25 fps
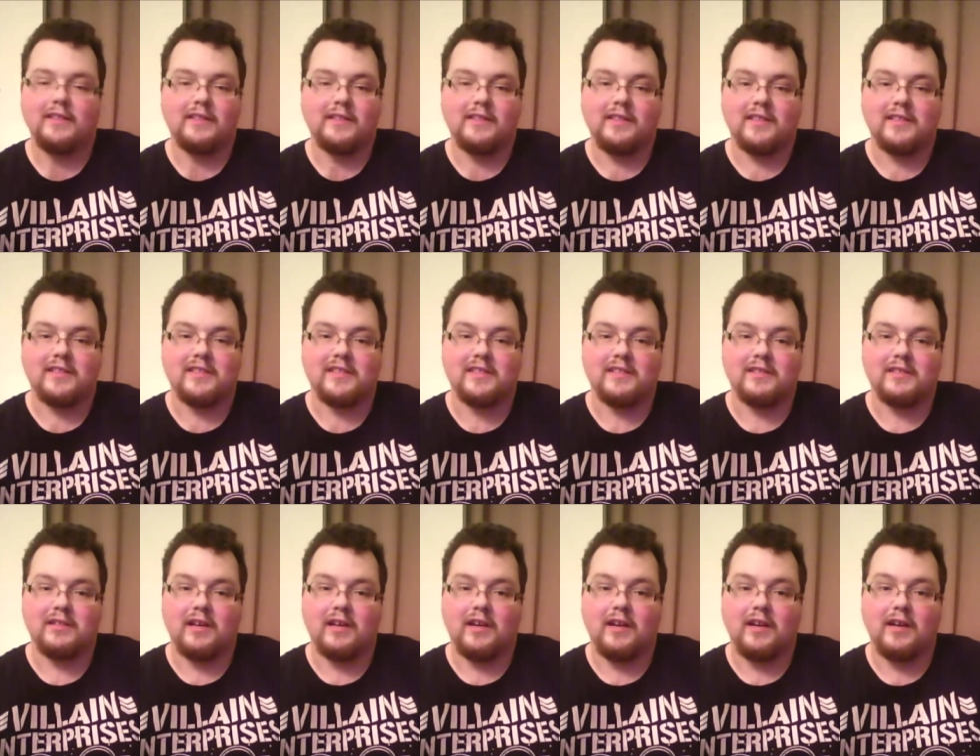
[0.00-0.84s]
this is
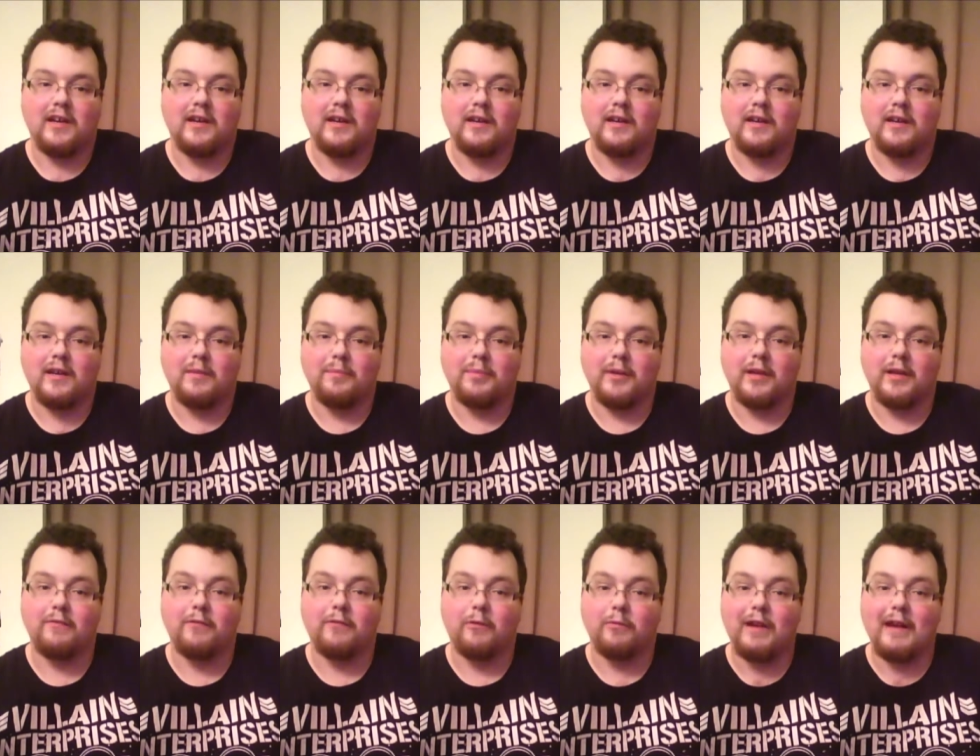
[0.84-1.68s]
uh, a bit
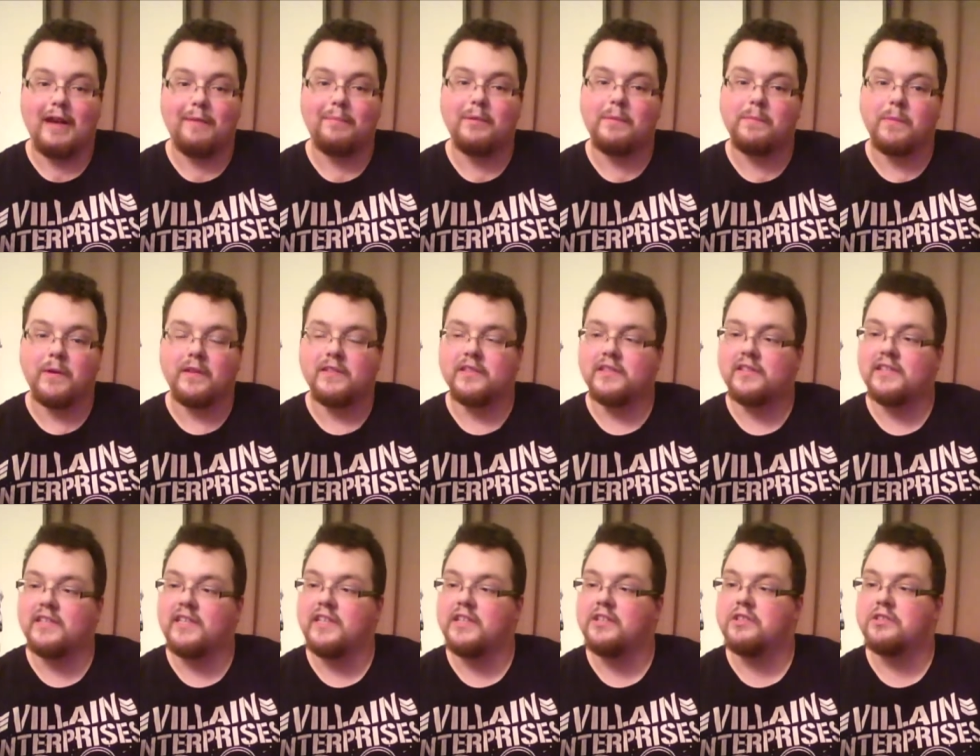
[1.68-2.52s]
of a wrap up on
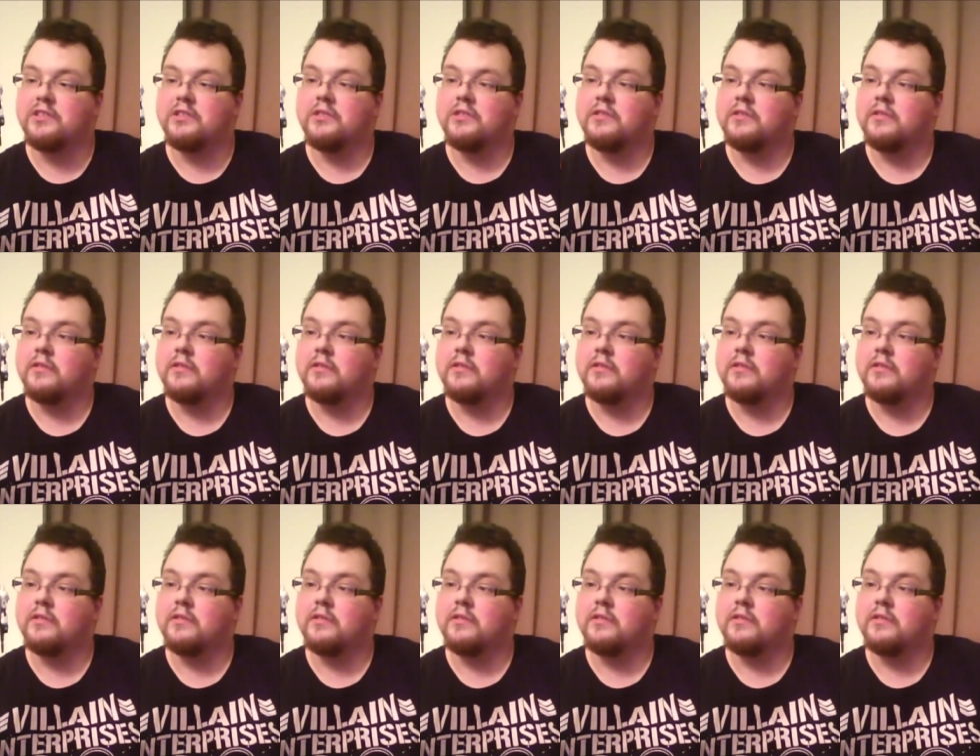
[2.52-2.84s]
siege